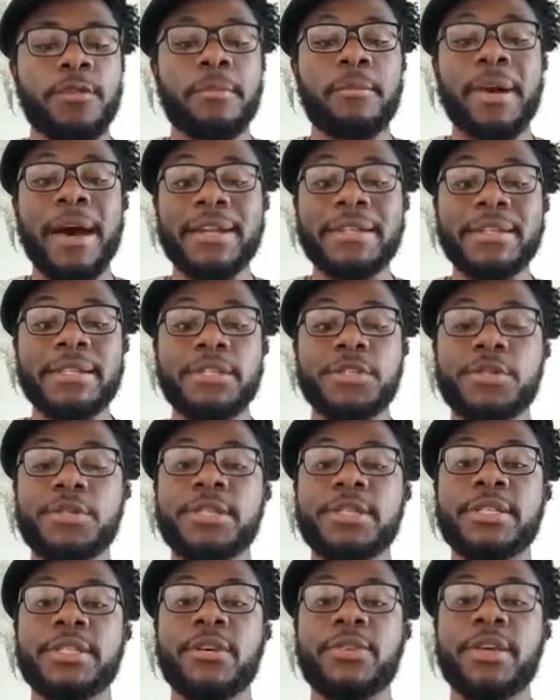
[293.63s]
the matter to
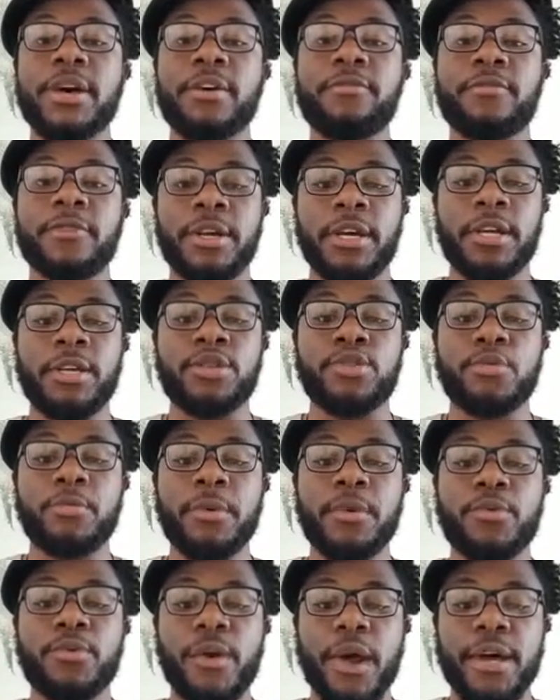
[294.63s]
the South African
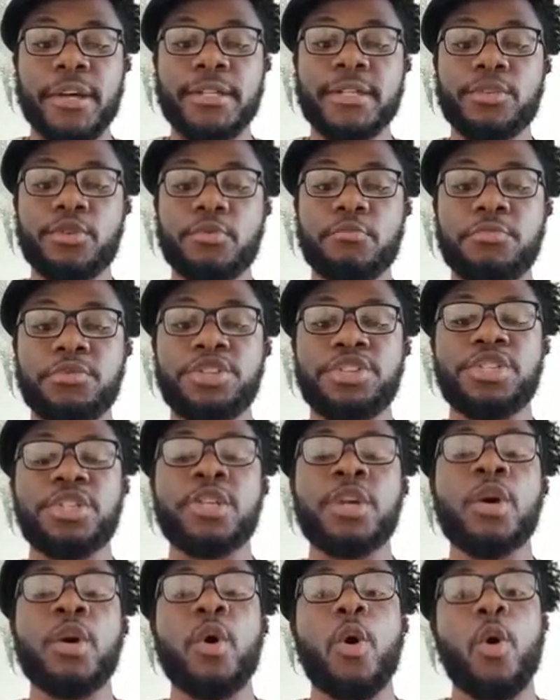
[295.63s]
Human Rights
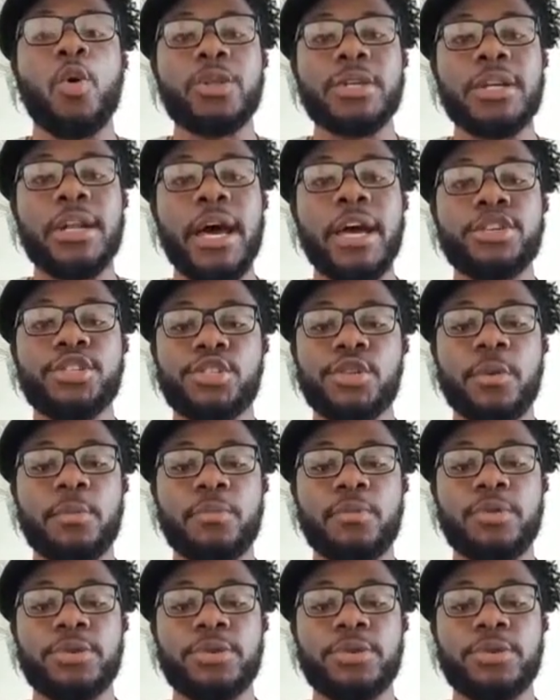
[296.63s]
Commission or the National